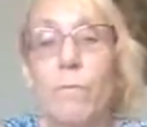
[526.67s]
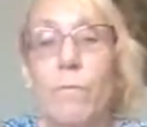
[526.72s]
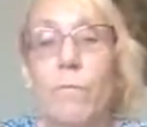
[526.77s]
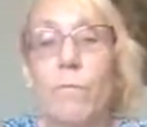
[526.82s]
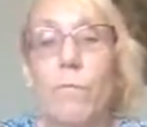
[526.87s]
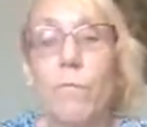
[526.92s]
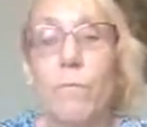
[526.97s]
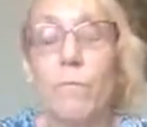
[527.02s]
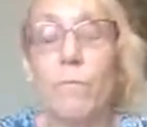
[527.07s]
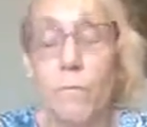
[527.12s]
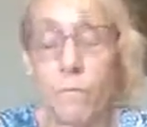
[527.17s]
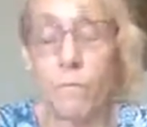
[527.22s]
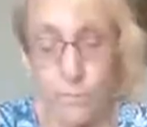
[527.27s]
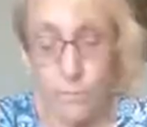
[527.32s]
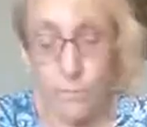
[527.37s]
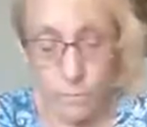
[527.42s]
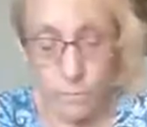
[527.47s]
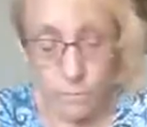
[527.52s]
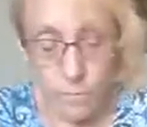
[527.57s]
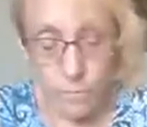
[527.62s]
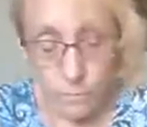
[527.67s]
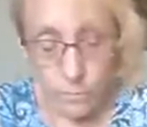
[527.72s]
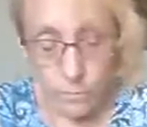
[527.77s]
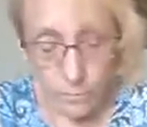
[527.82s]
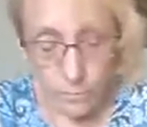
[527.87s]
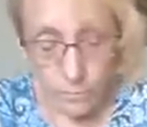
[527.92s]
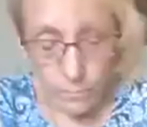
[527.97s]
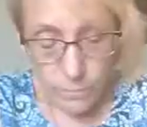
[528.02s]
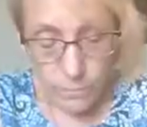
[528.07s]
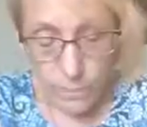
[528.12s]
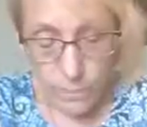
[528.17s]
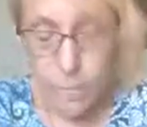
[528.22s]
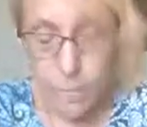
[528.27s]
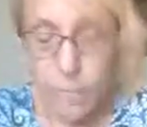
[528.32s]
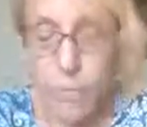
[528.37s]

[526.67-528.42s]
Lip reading: [no speech]